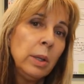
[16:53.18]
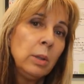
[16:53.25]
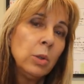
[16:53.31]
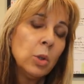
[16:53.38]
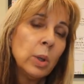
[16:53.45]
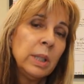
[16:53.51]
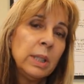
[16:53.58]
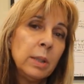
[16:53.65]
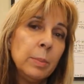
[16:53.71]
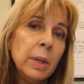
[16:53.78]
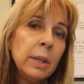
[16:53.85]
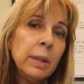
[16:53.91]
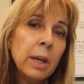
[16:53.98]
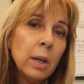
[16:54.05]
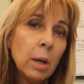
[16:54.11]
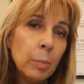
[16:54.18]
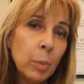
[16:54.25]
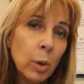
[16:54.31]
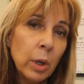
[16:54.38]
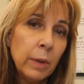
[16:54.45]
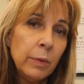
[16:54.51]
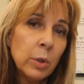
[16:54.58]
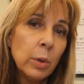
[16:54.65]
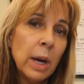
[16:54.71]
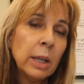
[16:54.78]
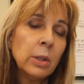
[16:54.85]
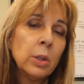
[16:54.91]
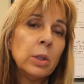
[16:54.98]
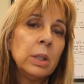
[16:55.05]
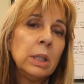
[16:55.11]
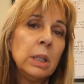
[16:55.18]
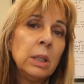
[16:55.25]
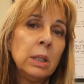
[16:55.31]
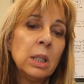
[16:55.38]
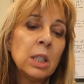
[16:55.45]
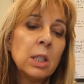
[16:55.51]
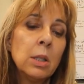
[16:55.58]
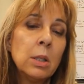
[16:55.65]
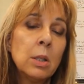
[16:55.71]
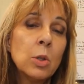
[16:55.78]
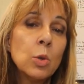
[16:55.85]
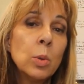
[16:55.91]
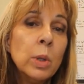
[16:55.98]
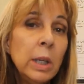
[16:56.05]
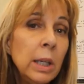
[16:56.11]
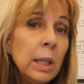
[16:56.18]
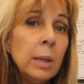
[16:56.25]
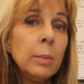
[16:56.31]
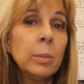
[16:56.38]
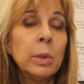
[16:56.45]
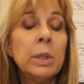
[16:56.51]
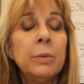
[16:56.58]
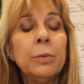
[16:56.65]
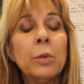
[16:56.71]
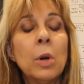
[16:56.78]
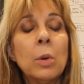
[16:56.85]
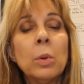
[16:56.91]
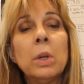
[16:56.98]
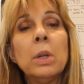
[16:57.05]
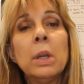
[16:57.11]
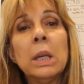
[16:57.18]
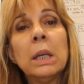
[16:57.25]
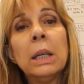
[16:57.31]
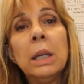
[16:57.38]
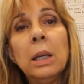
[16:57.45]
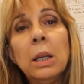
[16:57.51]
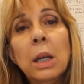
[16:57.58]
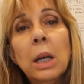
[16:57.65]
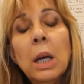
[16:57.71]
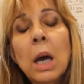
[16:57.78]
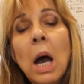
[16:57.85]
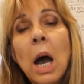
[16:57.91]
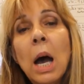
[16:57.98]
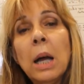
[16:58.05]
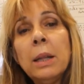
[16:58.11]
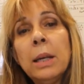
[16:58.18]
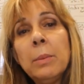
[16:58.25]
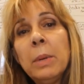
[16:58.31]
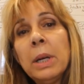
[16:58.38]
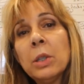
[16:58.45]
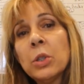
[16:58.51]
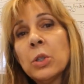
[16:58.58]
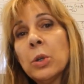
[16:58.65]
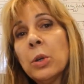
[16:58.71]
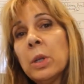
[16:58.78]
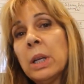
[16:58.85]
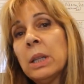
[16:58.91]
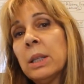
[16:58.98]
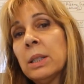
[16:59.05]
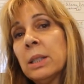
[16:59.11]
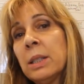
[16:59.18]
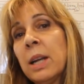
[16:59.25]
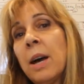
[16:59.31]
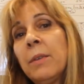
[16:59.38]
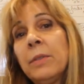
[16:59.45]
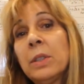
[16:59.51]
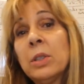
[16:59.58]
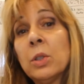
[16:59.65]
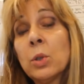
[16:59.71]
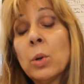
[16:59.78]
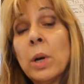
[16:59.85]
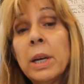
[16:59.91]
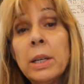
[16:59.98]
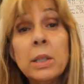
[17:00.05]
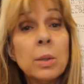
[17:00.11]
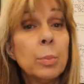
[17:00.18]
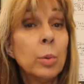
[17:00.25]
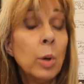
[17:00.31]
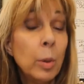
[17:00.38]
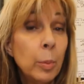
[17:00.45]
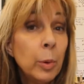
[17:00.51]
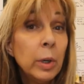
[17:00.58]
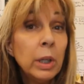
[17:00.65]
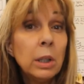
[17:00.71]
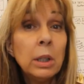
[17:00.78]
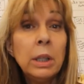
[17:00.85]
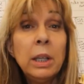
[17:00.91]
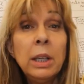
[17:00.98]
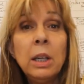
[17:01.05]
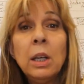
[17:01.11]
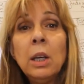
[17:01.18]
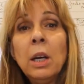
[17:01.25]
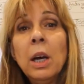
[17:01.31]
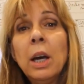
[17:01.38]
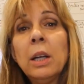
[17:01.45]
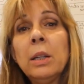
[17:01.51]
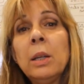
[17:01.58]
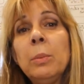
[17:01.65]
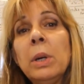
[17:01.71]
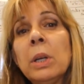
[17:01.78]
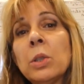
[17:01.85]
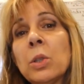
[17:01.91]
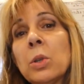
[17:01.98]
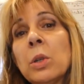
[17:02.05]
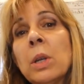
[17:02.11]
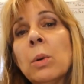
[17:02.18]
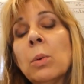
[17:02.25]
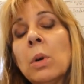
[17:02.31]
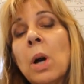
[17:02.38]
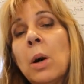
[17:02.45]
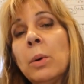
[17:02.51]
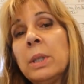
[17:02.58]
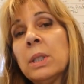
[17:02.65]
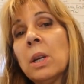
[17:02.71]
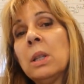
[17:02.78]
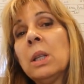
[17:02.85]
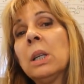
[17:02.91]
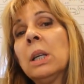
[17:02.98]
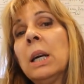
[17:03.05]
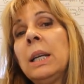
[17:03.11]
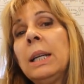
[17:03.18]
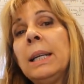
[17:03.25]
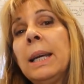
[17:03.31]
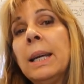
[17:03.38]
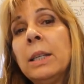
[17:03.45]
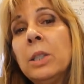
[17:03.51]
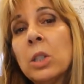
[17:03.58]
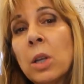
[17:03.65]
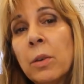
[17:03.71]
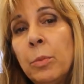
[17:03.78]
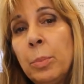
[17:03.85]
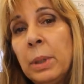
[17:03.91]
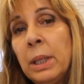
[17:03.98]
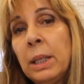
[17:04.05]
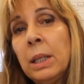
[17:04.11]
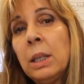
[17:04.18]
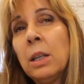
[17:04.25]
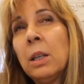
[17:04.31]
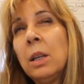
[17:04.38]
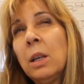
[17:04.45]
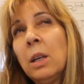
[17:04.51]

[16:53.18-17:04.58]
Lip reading: Smith and our board of directors is extremely forward-thinking, and they make sure that the staff is trained appropriately, and they make sure that we're always on the cutting edge of being